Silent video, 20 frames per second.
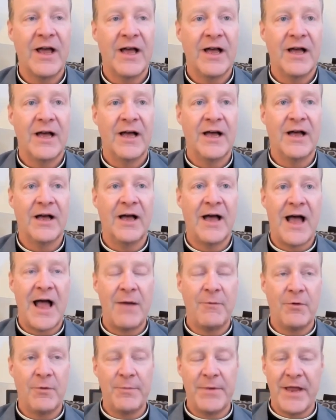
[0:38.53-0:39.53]
Uh, I
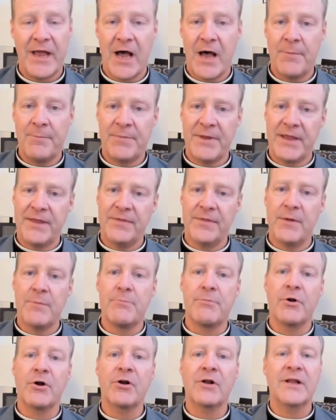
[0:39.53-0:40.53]
will be up in the
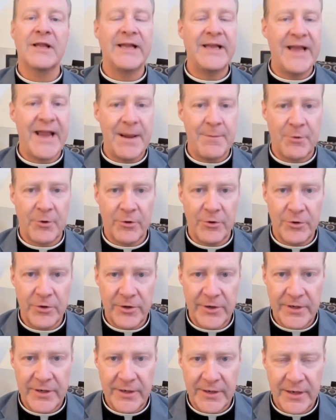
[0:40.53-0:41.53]
Berkeley neighborhood
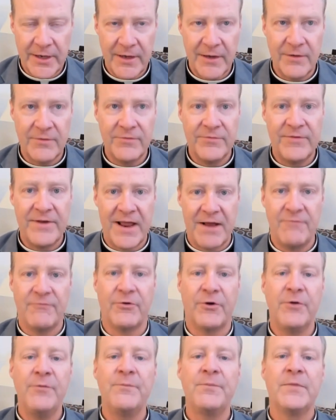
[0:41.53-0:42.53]
of
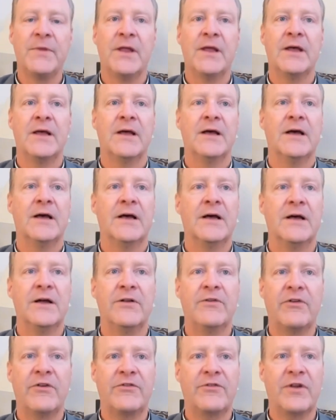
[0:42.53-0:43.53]
Denver, uh,
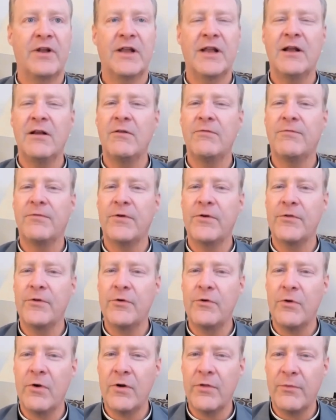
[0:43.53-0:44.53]
just a little further
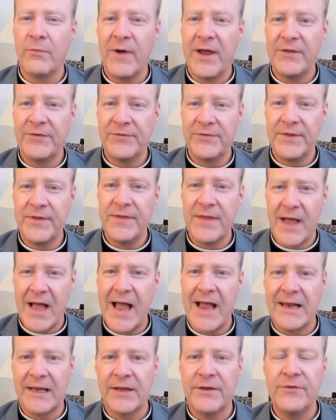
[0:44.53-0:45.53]
northwest than the
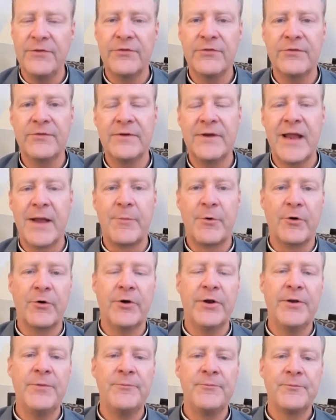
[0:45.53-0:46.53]
Highlands
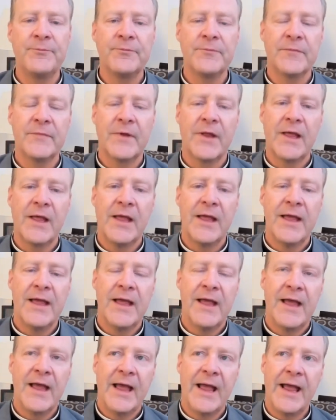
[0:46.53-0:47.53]
neighborhood
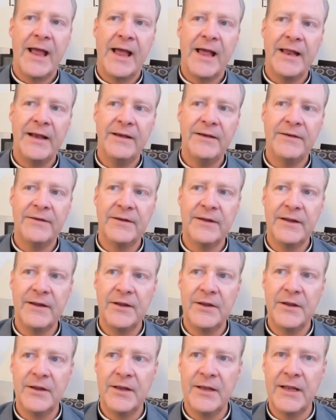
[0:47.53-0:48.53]
and
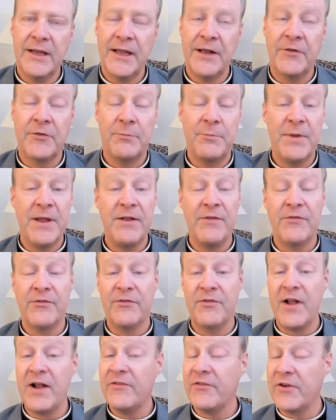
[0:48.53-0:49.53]
it's been
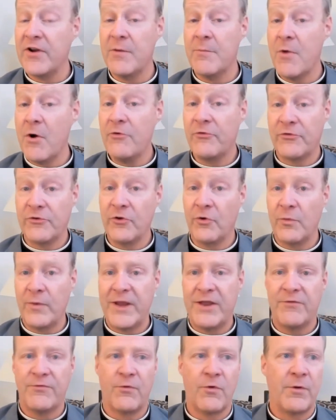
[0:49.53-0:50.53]
such an emotional week
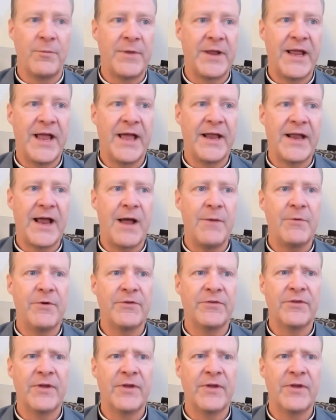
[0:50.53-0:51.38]
for me, and I was